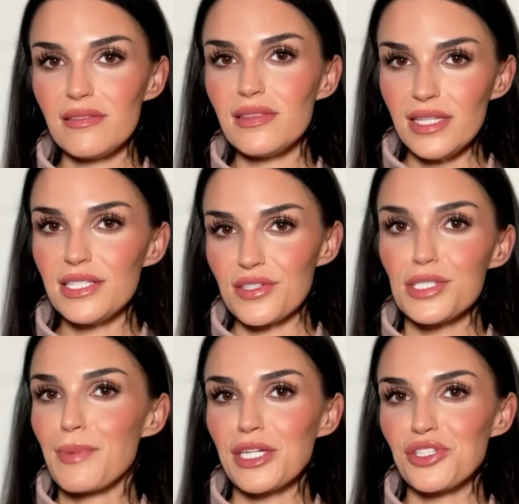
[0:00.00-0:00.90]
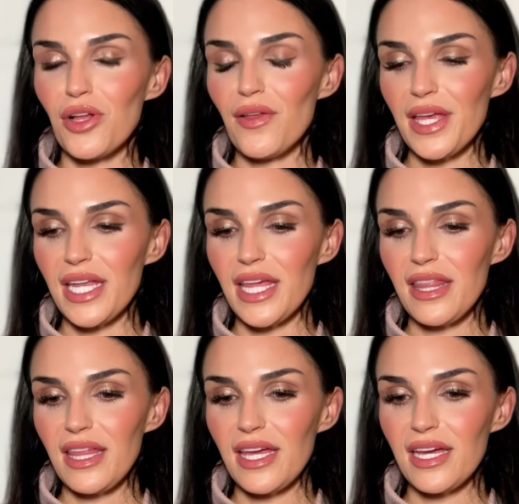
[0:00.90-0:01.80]
these are special. And I
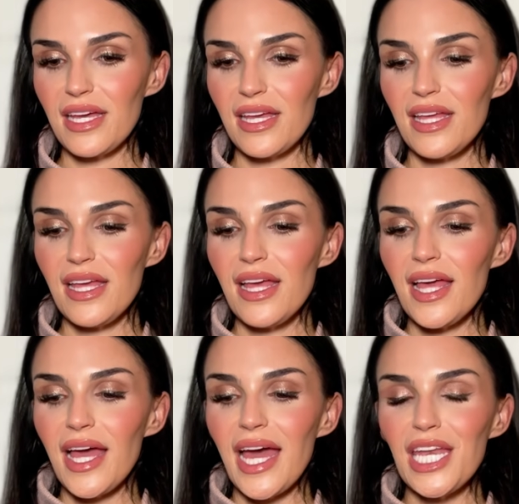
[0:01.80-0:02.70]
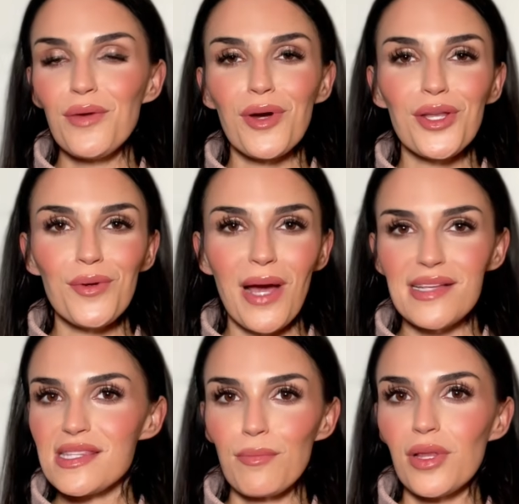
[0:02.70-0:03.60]
think anyone who
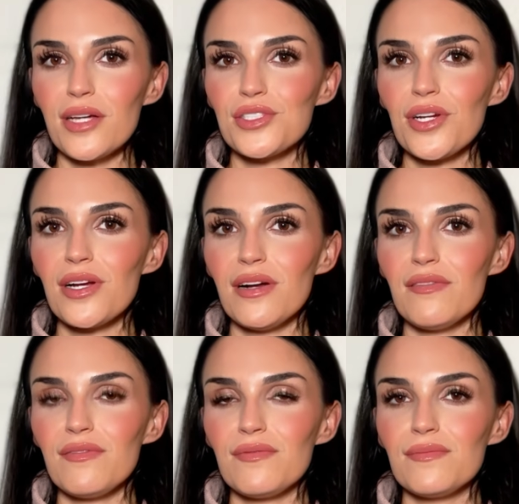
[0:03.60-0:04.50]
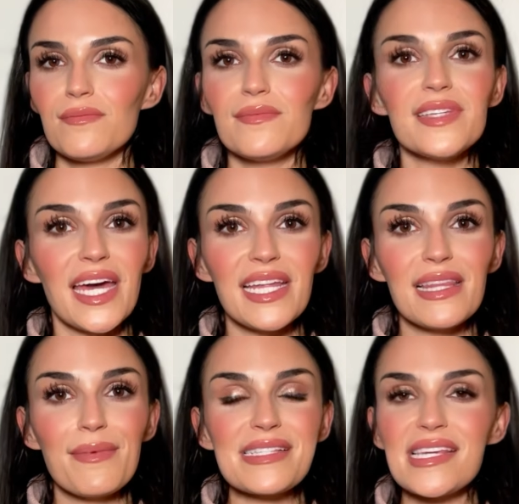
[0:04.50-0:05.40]
has the pleasure of getting
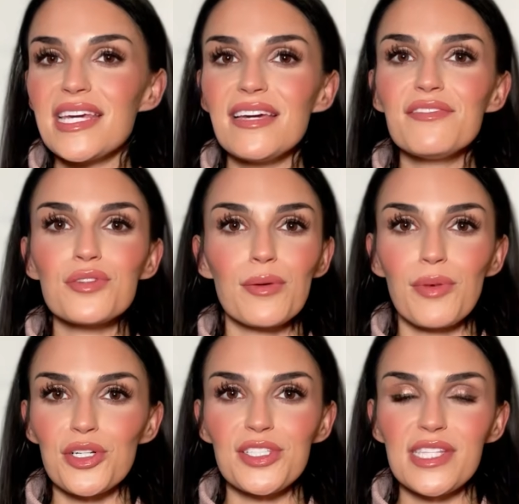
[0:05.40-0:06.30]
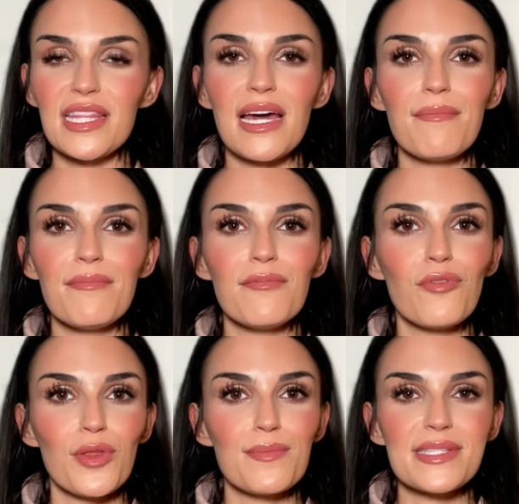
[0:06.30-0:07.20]
them as a gift or purchasing them
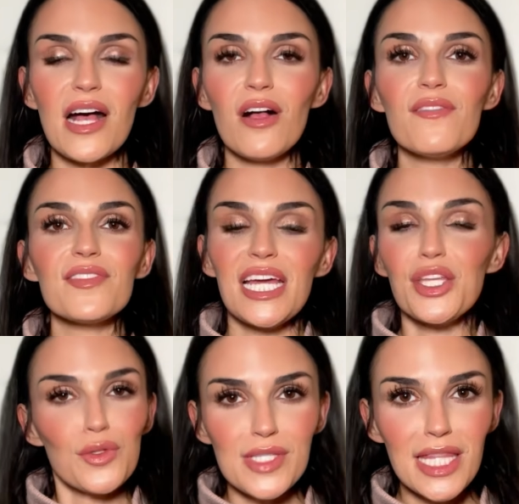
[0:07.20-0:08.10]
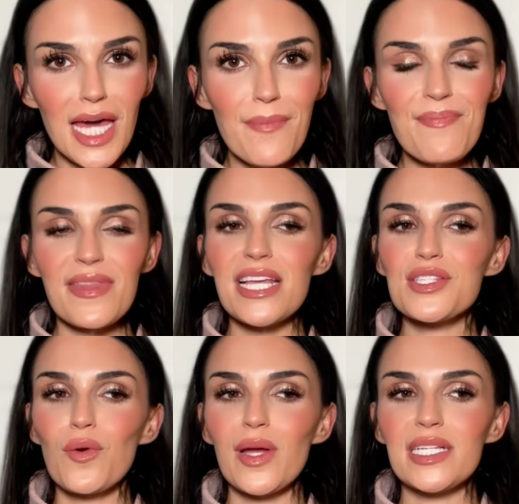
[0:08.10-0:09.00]
for themselves and using them is
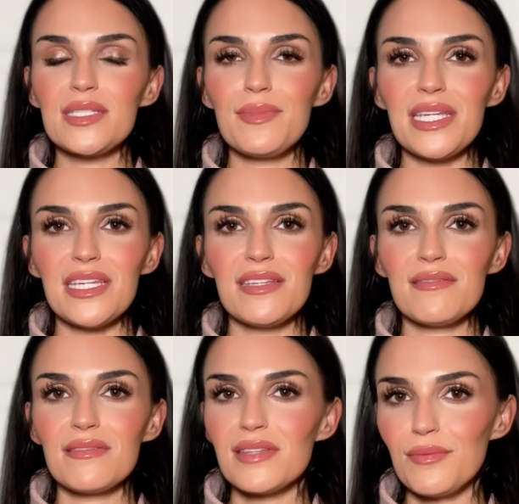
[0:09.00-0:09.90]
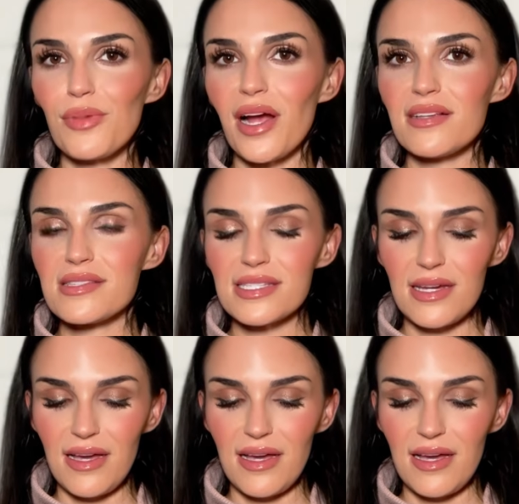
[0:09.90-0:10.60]
going to be impressed.